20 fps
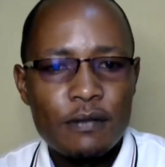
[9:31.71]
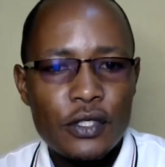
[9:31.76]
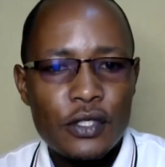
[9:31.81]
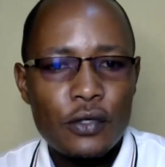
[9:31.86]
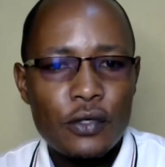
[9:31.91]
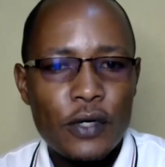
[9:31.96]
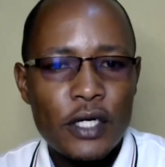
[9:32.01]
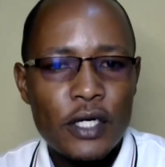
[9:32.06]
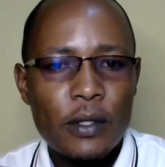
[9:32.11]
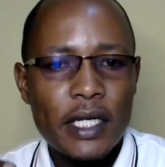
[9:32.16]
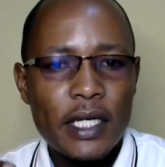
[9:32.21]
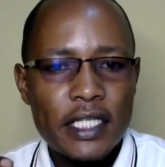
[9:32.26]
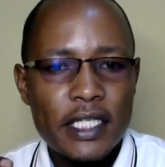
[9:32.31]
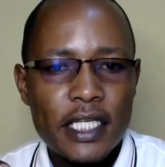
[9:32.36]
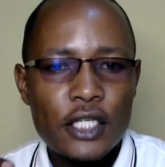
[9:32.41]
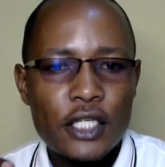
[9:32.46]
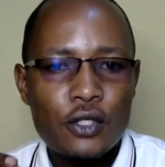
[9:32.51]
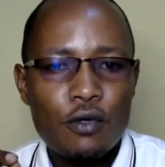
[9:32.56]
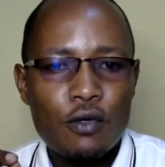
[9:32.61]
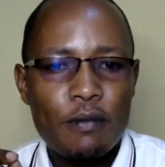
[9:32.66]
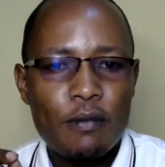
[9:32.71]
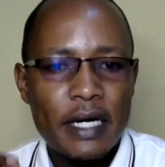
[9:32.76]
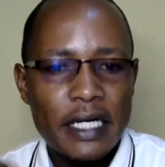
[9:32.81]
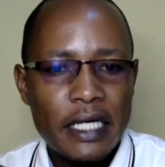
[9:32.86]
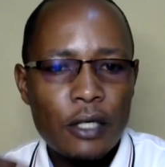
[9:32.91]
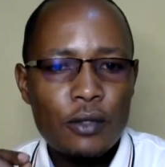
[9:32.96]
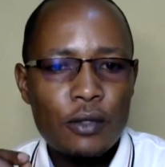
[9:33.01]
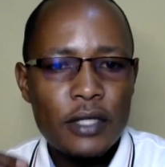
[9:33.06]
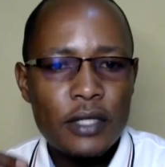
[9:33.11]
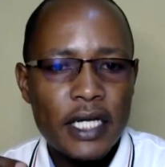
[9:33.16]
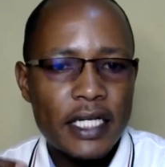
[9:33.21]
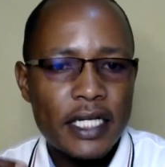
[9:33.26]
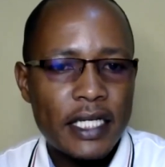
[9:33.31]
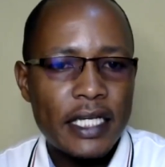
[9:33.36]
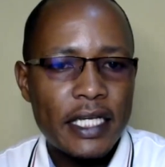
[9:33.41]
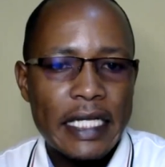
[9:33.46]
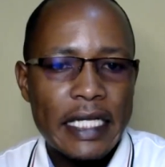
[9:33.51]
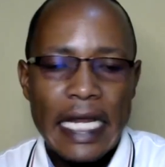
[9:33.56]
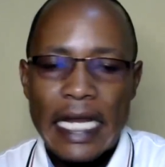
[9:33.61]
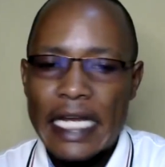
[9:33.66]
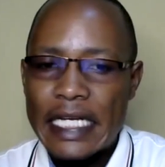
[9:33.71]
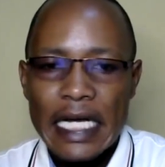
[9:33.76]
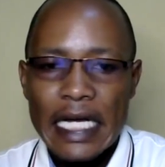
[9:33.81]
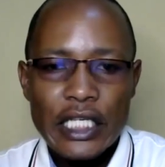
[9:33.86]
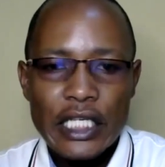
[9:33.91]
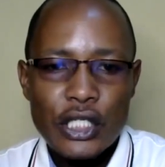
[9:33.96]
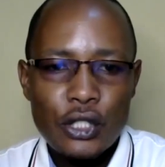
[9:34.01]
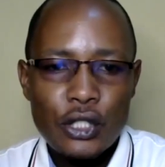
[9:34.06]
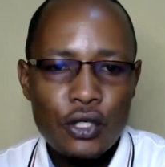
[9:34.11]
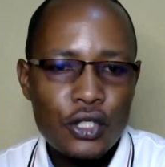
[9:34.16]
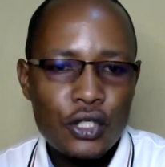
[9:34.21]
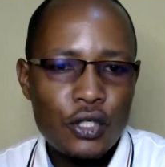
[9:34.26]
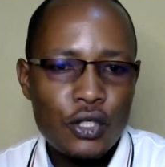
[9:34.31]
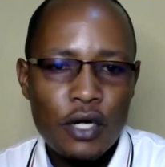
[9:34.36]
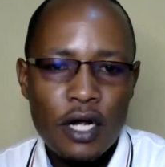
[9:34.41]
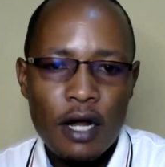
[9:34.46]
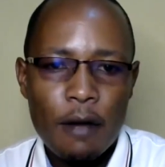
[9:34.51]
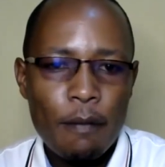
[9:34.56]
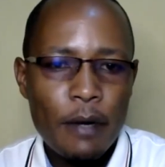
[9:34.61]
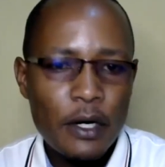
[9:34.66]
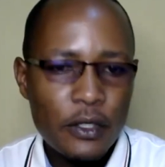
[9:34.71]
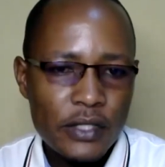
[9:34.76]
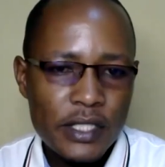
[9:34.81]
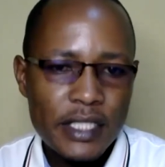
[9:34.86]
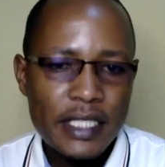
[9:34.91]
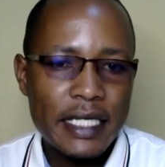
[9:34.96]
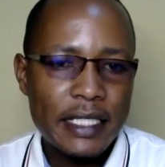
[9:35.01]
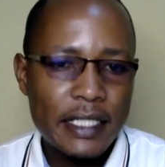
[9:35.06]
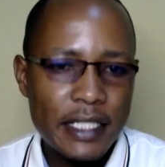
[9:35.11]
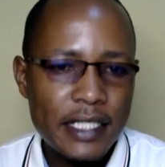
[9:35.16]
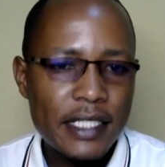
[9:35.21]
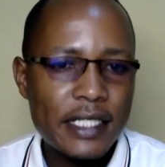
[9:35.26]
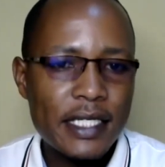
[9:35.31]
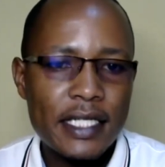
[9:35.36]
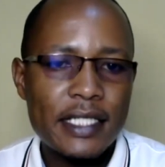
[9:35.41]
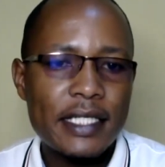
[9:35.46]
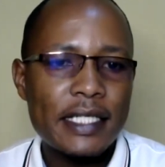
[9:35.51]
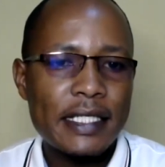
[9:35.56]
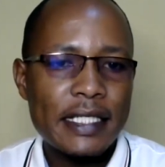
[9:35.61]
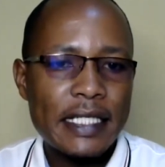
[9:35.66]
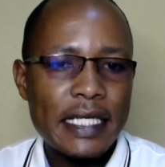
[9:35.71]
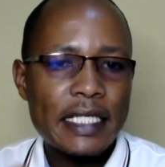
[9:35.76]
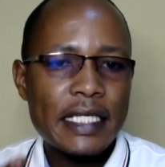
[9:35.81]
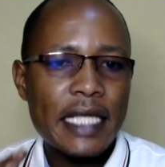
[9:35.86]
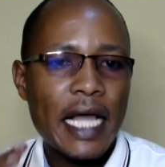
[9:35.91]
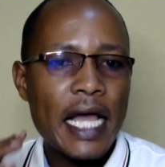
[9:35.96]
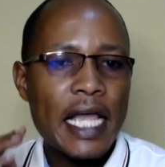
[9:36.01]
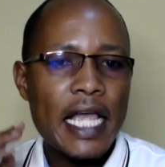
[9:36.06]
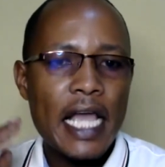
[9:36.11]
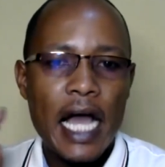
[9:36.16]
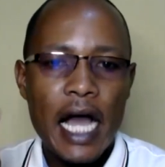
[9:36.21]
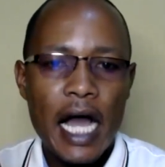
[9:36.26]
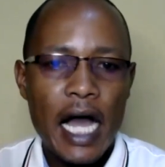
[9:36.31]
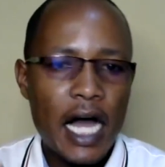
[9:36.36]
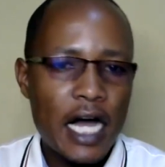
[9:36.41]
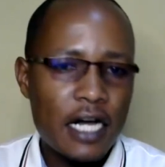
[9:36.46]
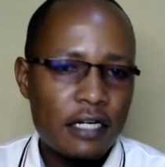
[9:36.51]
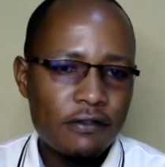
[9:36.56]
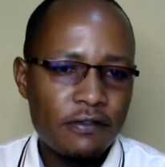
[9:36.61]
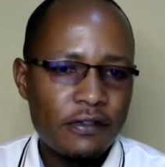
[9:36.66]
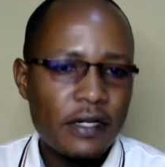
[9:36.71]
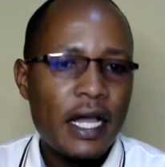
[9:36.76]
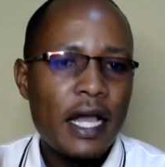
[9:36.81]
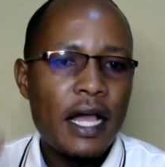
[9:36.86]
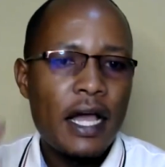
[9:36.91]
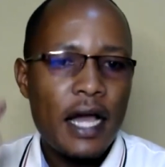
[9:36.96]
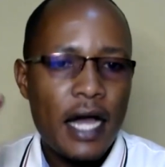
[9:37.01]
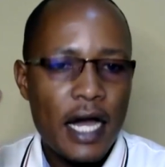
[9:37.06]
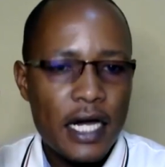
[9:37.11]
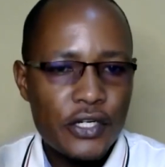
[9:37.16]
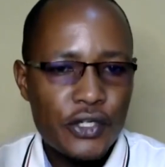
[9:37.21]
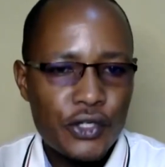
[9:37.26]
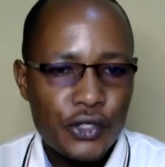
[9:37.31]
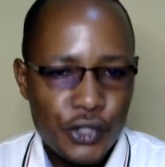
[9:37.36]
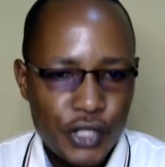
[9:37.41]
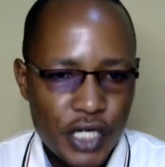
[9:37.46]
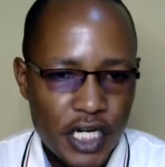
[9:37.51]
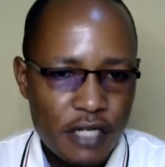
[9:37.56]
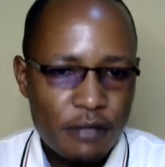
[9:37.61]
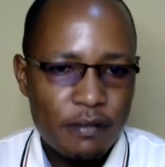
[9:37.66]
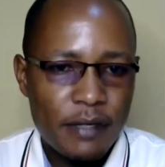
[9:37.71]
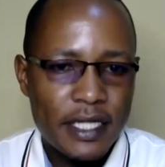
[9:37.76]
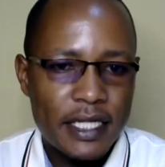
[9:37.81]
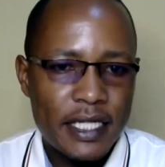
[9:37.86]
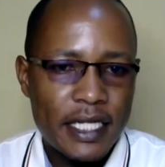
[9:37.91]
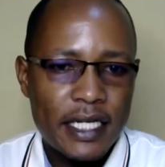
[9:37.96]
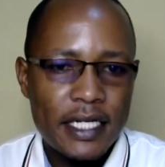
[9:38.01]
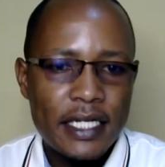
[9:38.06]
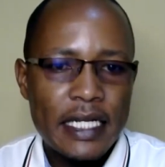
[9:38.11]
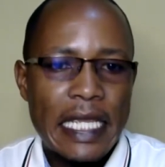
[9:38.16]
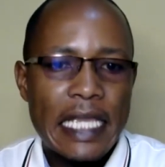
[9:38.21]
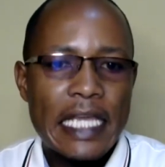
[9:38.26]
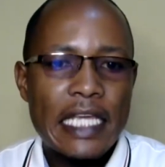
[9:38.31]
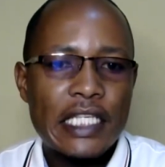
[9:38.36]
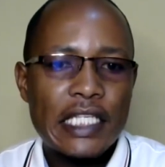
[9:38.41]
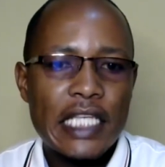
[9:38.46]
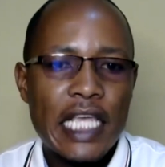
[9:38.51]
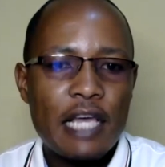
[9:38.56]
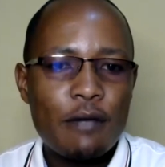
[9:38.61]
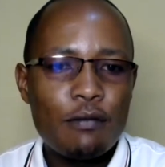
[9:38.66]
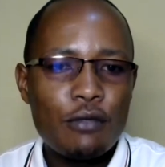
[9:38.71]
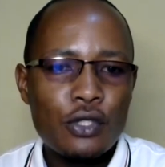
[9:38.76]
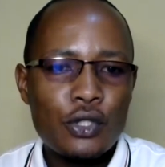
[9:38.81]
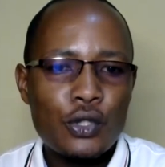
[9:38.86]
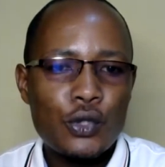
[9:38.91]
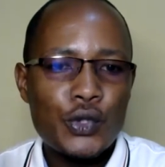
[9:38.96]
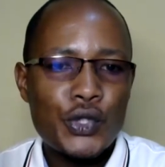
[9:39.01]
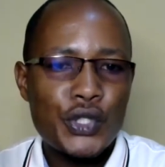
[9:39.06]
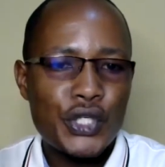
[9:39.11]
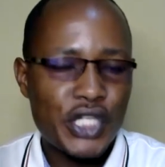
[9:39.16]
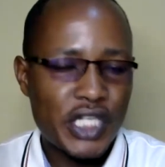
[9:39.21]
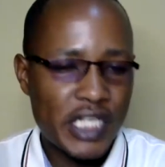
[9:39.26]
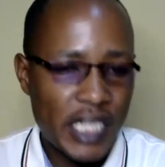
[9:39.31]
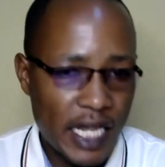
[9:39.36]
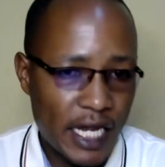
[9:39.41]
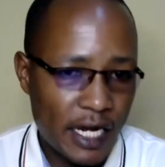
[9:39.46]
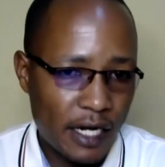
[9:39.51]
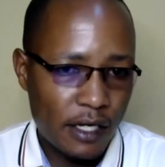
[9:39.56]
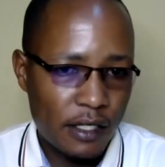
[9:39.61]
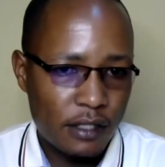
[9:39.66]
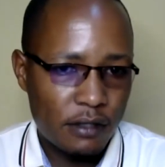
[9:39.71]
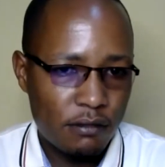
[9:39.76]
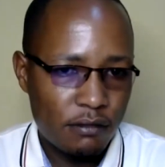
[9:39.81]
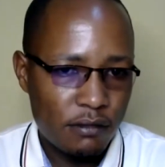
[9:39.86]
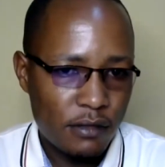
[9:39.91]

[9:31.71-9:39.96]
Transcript: So when we listen to Martin Luther King, he does not talk about statistics. He says, I have a dream, and then he is able to sell